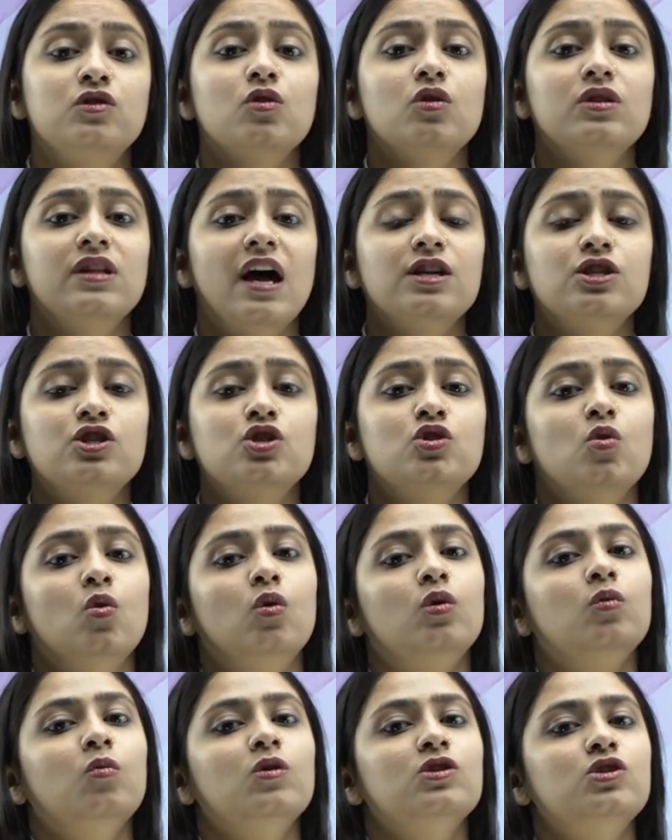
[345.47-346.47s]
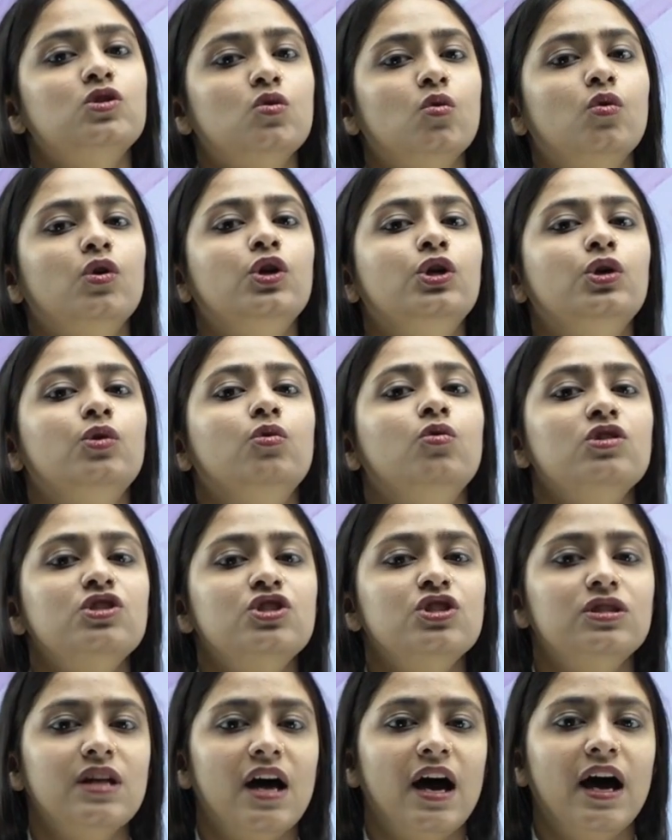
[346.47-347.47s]
So that stone was so
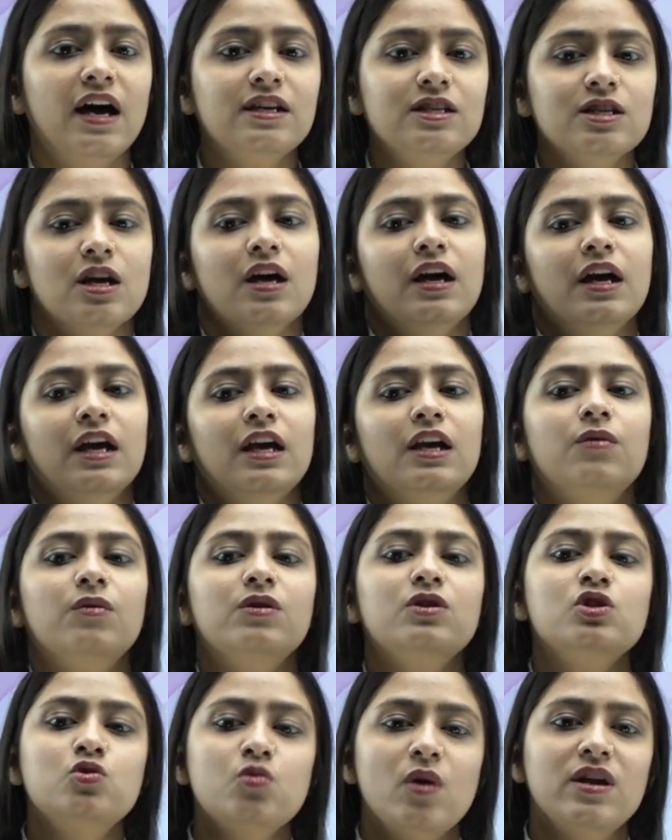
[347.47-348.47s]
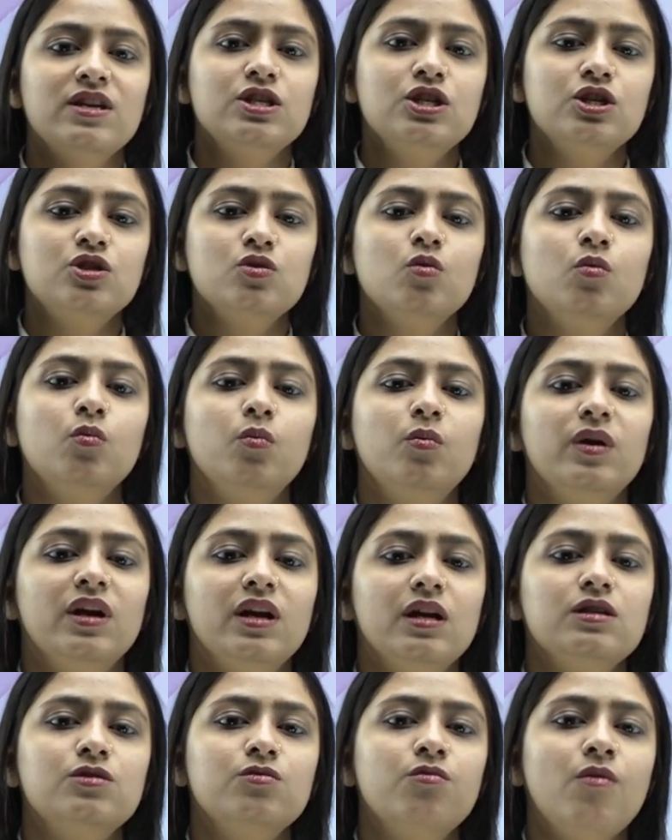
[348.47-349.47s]
huge that even 22
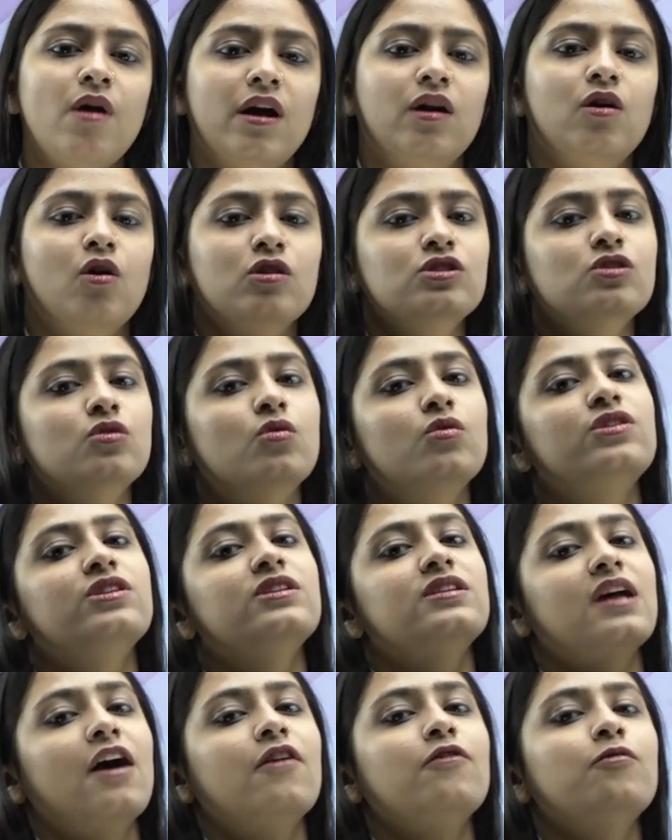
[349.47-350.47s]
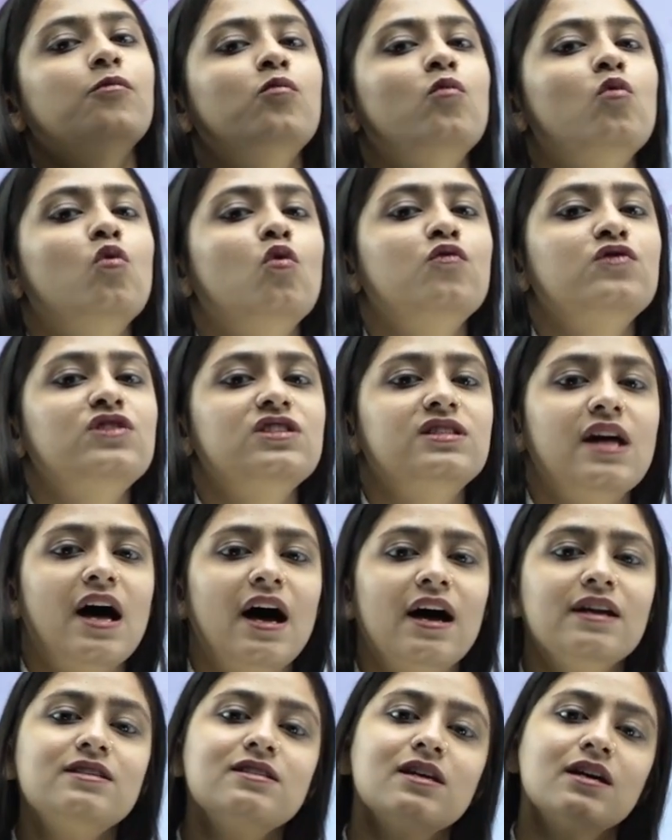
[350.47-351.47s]
wheeled wagons couldn't have moved
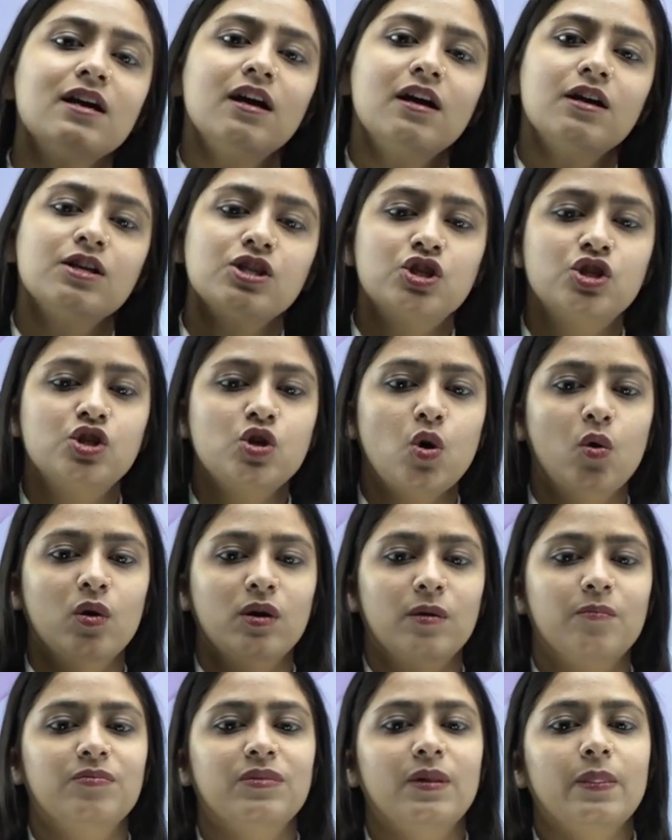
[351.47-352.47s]
that stone.